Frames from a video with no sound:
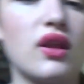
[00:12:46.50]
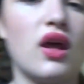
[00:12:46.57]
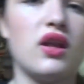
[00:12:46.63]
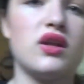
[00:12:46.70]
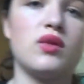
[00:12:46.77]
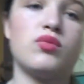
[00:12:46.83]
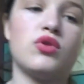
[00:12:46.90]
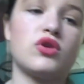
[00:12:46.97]

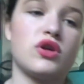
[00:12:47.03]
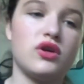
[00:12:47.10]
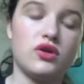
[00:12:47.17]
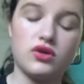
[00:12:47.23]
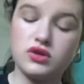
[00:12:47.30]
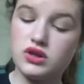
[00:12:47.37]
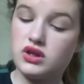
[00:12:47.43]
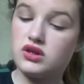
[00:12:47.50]
end up looking
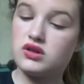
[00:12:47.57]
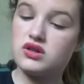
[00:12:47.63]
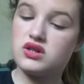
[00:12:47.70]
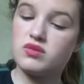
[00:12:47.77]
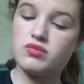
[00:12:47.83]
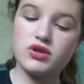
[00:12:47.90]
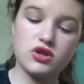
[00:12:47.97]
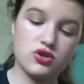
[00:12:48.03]
good in
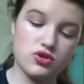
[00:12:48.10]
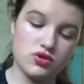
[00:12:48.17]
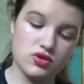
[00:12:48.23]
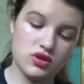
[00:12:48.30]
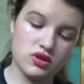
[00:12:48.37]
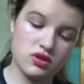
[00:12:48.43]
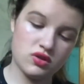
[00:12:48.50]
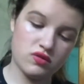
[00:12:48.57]
some
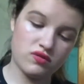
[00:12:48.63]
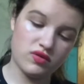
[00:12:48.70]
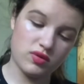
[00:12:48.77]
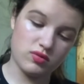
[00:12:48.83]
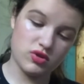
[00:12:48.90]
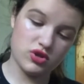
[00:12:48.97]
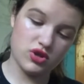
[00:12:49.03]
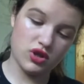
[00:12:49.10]
pictures from
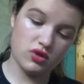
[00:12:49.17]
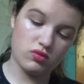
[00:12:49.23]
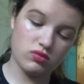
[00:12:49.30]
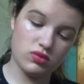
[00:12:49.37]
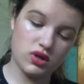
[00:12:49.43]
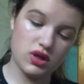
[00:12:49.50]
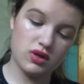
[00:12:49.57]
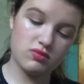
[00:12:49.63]
this show.
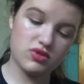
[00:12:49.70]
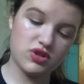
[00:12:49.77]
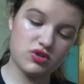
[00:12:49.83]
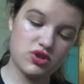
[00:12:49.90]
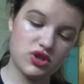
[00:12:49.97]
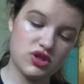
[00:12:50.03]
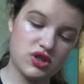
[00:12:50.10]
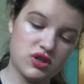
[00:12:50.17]
So
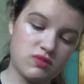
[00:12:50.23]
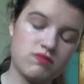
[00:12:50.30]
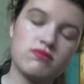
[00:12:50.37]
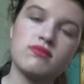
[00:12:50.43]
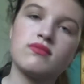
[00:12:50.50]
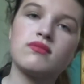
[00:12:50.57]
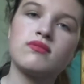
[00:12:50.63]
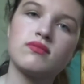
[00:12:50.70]
just
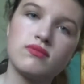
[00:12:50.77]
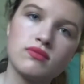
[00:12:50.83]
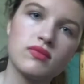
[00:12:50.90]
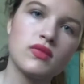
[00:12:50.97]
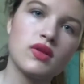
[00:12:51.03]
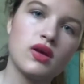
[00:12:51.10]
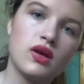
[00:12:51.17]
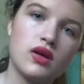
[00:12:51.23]

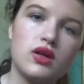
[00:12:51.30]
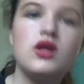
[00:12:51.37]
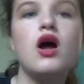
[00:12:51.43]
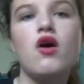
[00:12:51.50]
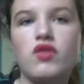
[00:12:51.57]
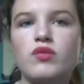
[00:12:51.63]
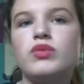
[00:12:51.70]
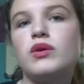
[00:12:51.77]

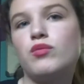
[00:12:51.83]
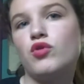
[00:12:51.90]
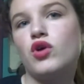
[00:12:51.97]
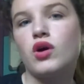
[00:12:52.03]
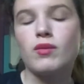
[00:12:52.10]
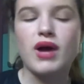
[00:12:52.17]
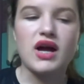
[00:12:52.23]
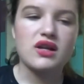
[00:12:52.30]
know that people
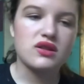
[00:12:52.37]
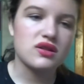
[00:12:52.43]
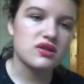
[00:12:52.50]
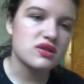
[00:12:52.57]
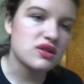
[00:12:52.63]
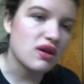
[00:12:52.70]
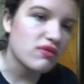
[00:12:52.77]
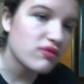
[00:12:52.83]
are bad at this
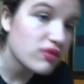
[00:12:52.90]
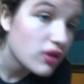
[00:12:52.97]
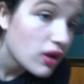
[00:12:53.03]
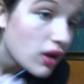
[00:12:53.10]
stuff.